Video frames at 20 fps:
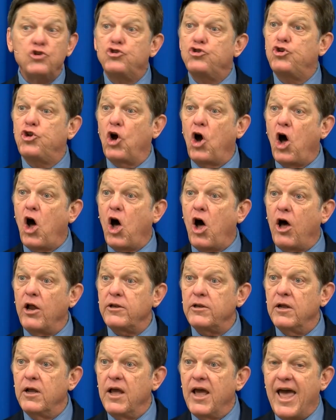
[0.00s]
taught
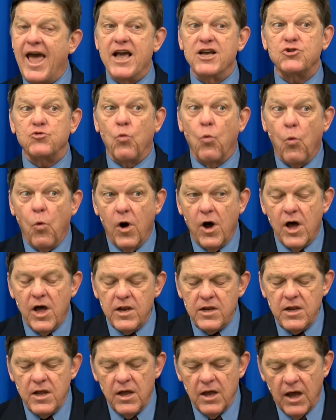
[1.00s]
as
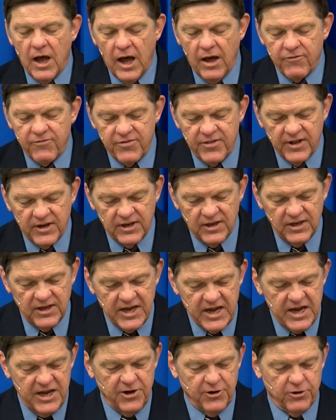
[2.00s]
one of the
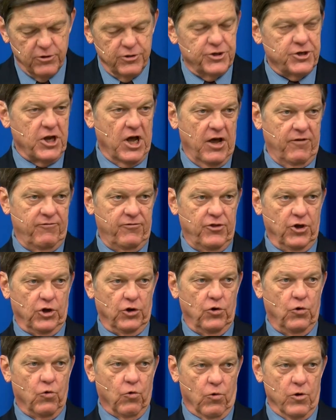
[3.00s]
leaders of the
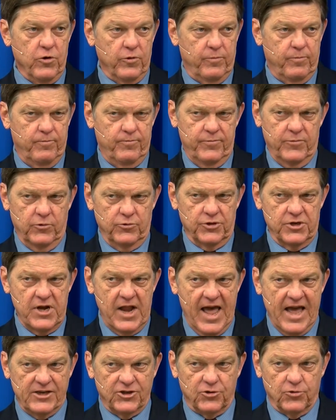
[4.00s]
group, those
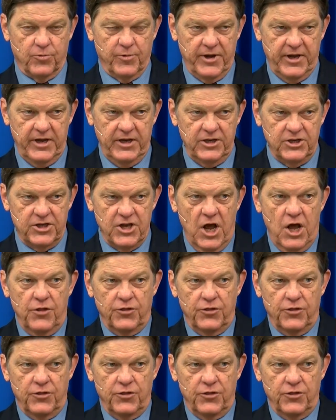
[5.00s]
Nazarenes,